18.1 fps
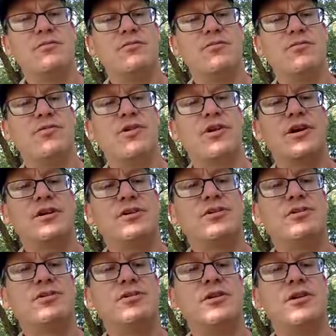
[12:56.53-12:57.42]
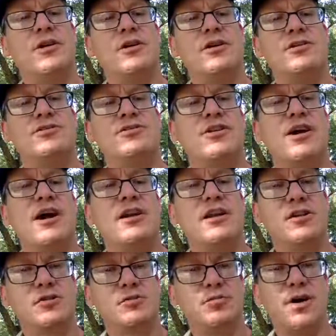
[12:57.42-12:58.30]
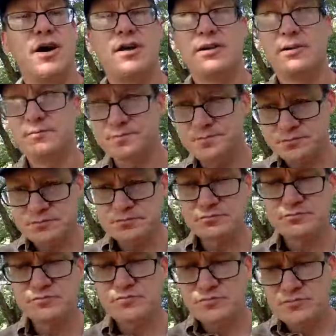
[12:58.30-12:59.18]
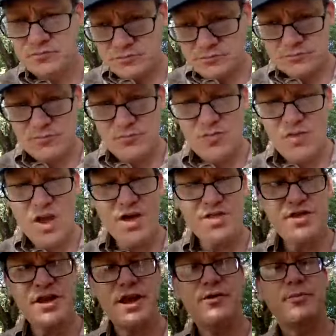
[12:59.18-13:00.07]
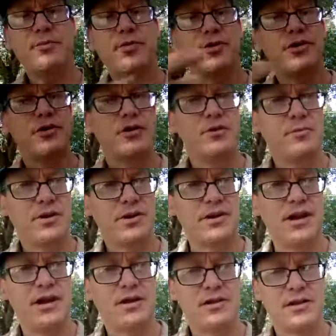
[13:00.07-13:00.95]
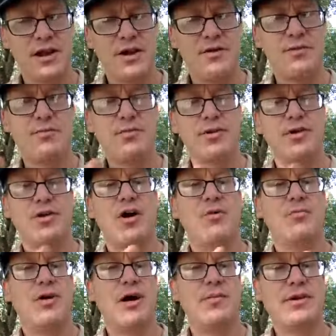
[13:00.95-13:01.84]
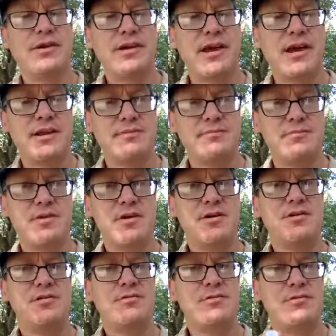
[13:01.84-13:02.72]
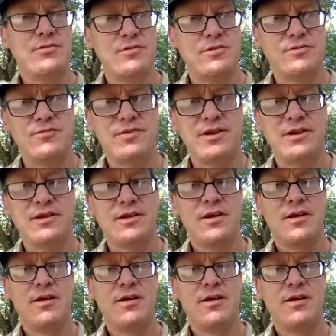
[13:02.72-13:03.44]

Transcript: fresh chinense pollen. And then I would put it on my baccatum to affect